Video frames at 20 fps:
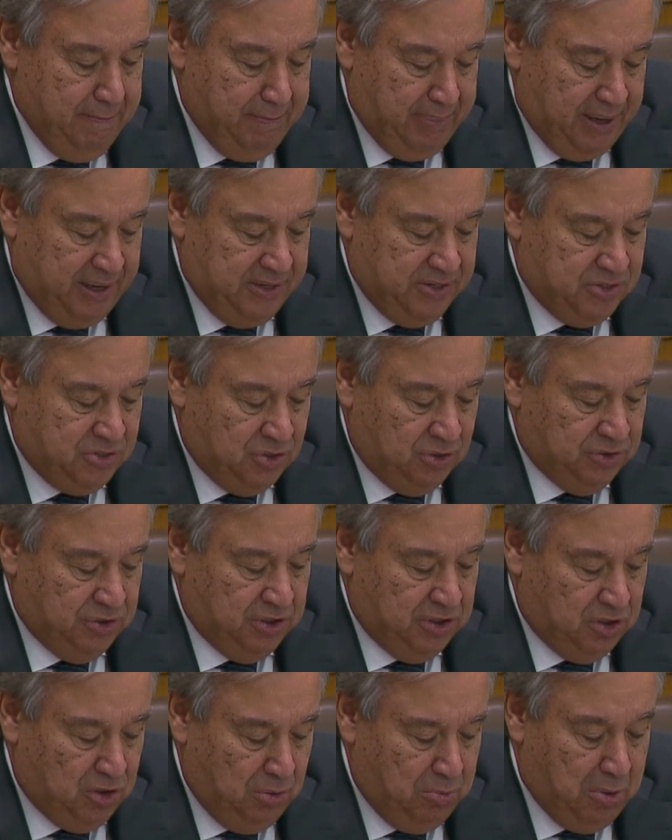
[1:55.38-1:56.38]
based on
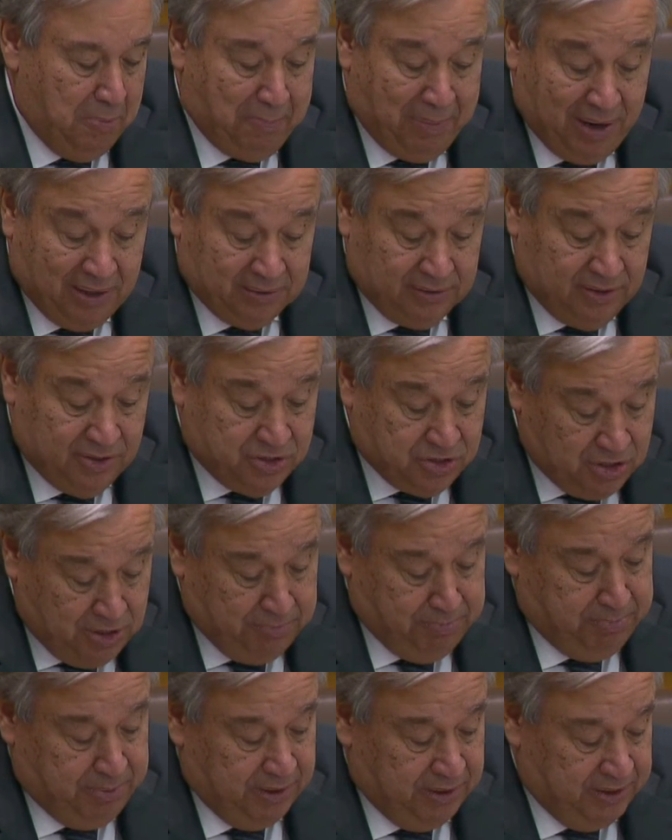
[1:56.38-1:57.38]
the global
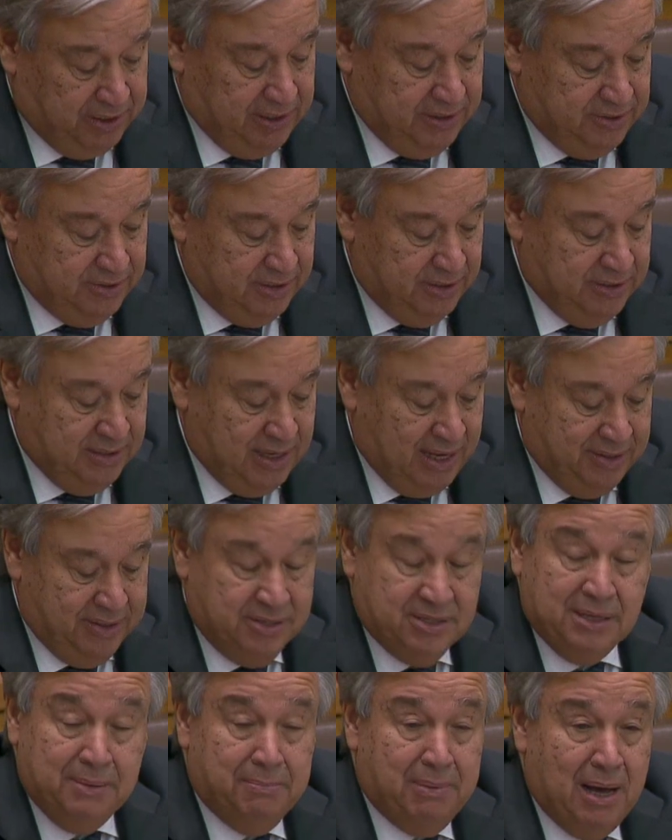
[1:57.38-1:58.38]
partnership agreed in the
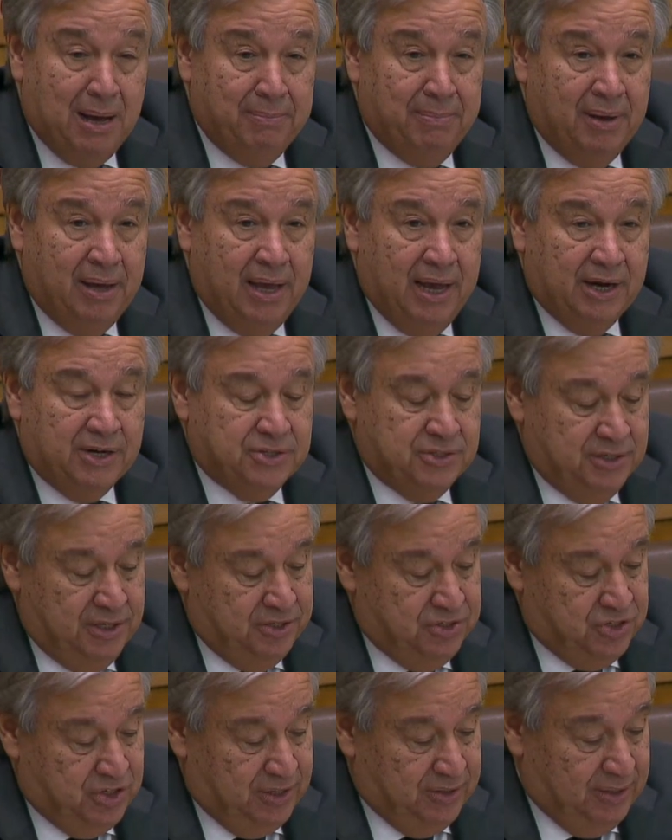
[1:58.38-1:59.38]
Addis Ababa Action
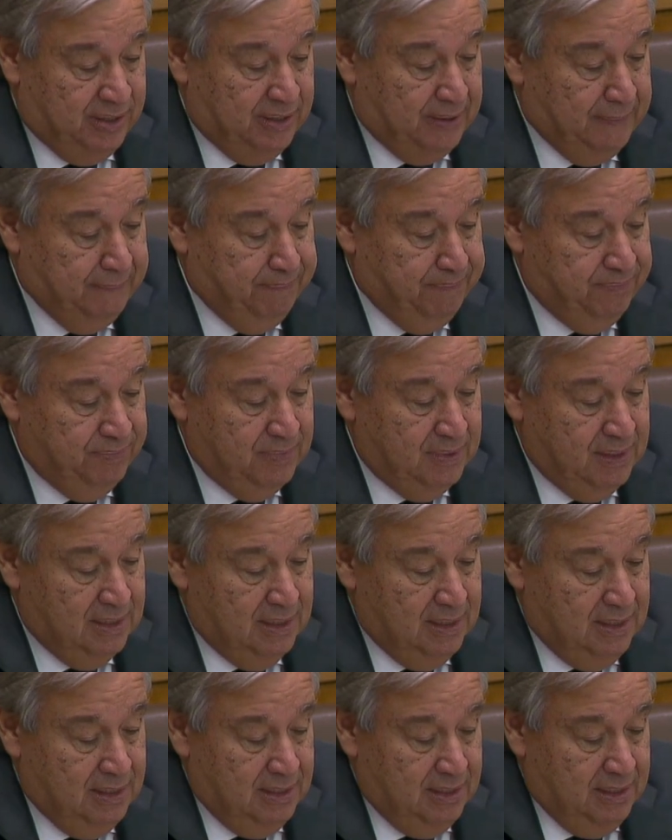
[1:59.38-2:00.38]
Agenda.
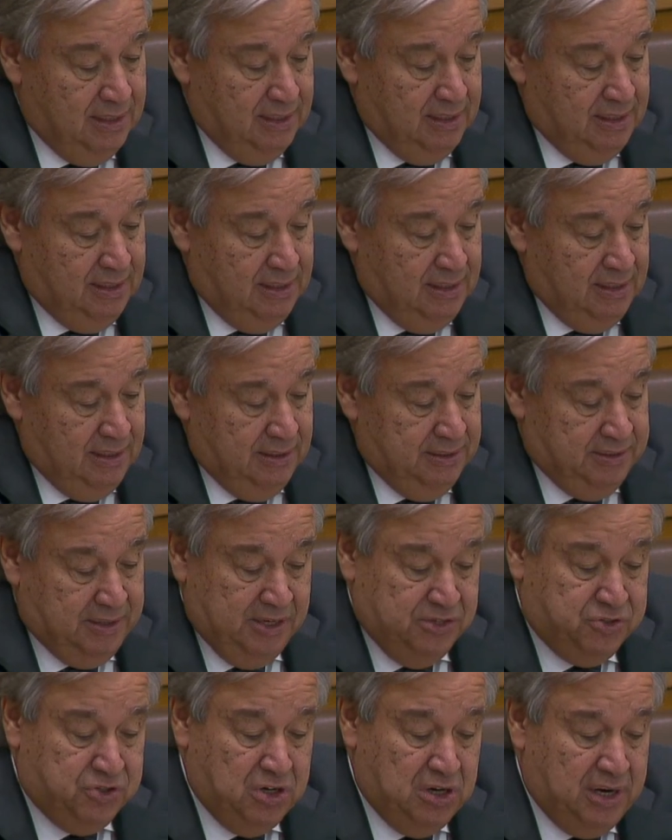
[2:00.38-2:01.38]

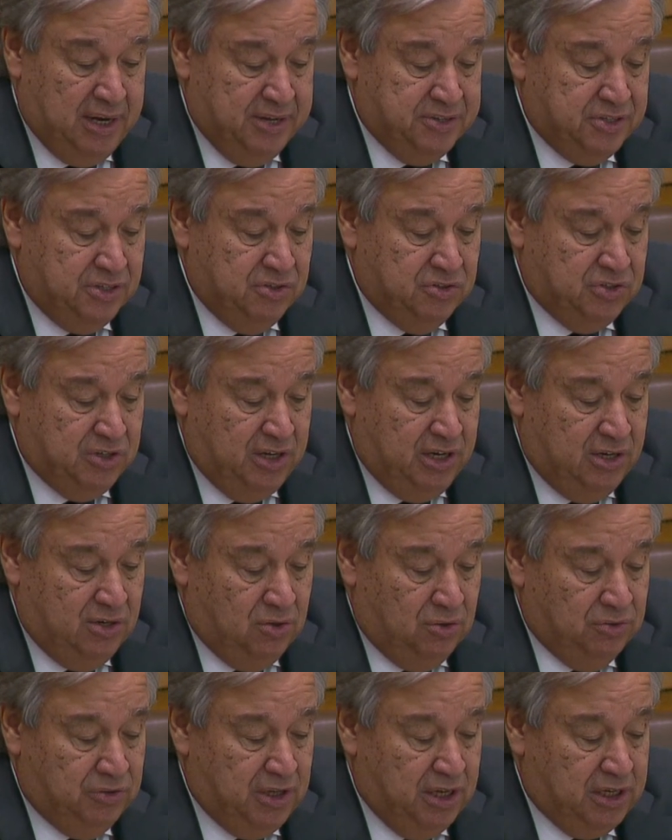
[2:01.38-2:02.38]
This relies in turn
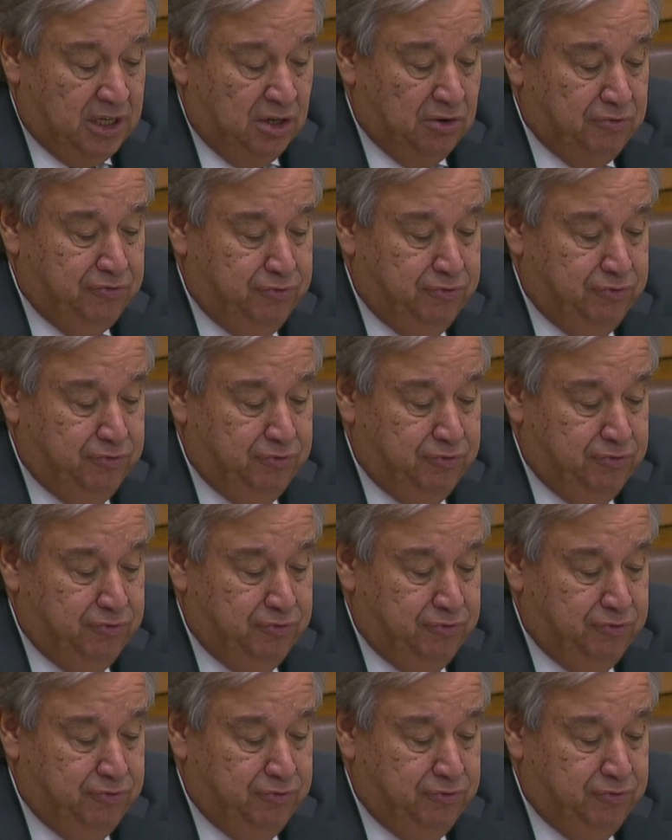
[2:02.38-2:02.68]
on taking